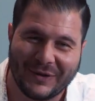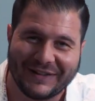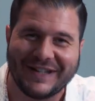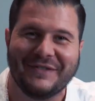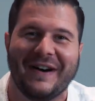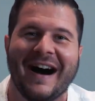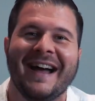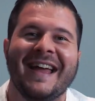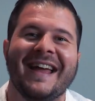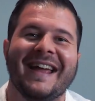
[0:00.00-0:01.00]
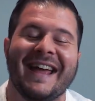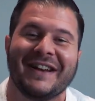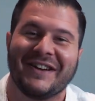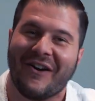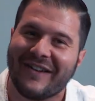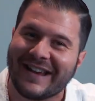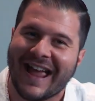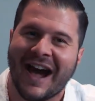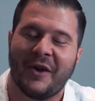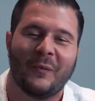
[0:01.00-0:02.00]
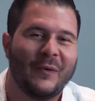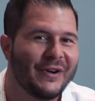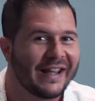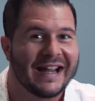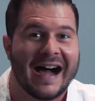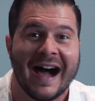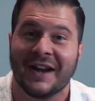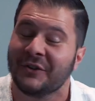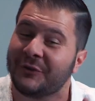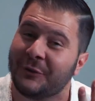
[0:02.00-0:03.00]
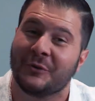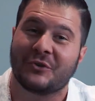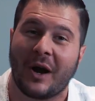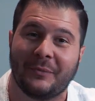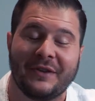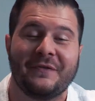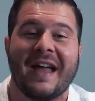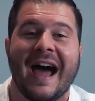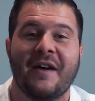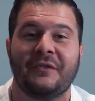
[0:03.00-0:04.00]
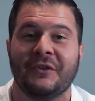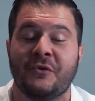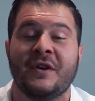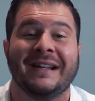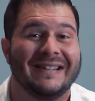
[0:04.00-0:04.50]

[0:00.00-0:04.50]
believer in going out, working hard, two jobs if you have to,